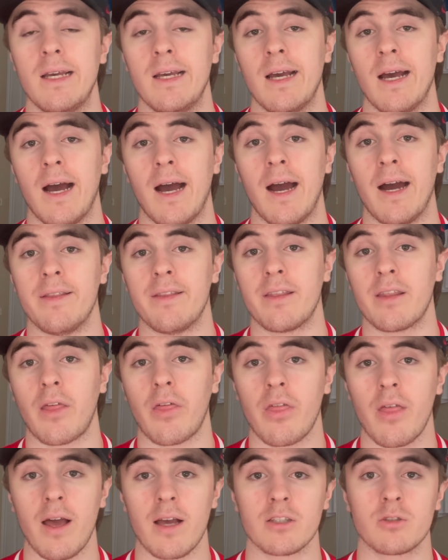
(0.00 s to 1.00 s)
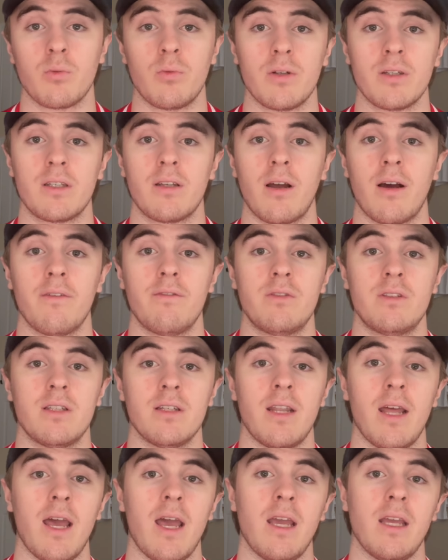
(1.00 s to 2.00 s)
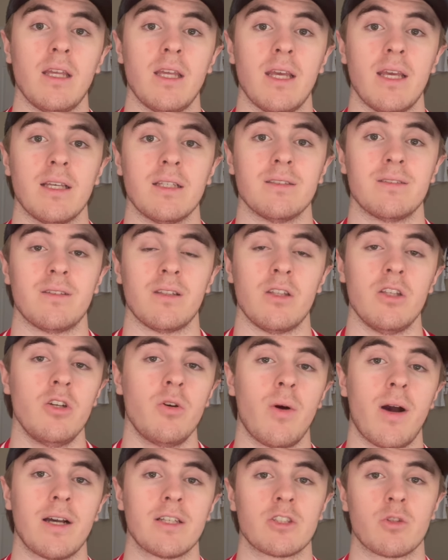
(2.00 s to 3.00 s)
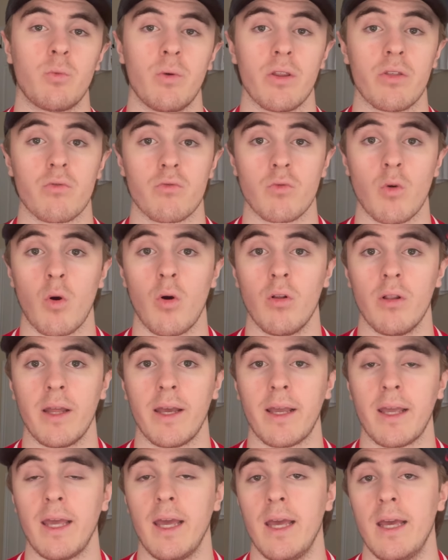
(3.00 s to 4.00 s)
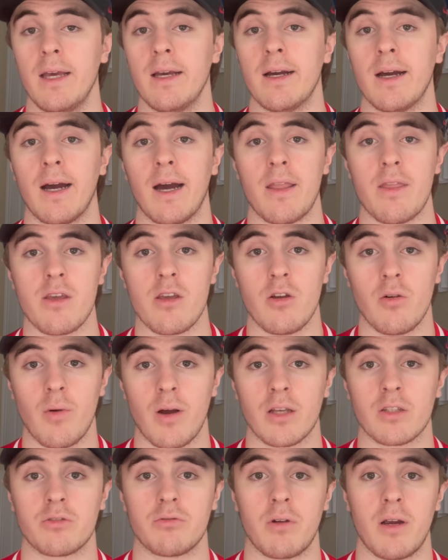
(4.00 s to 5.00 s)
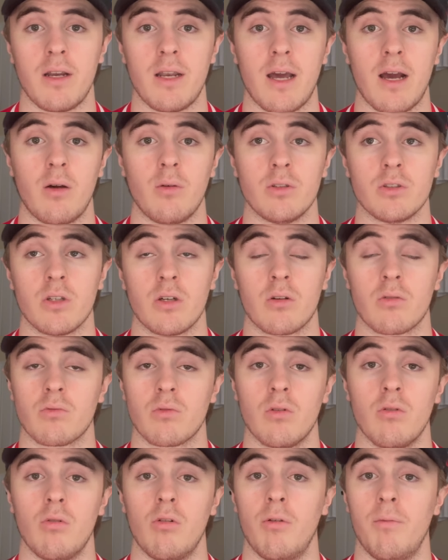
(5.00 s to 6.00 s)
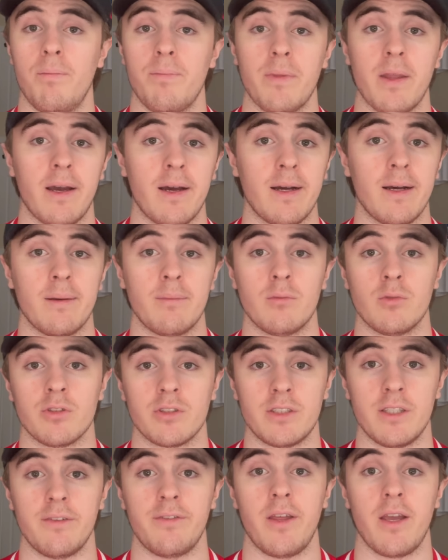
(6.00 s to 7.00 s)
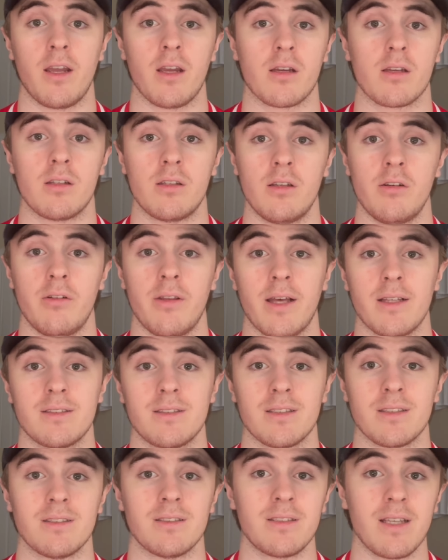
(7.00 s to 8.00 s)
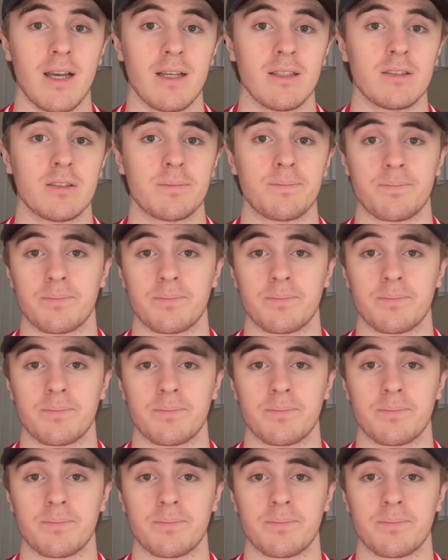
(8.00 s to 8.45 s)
And then the last one of today is the U.S. with rolling. The U.S. right now is on a roll. We'll see if they can continue that success.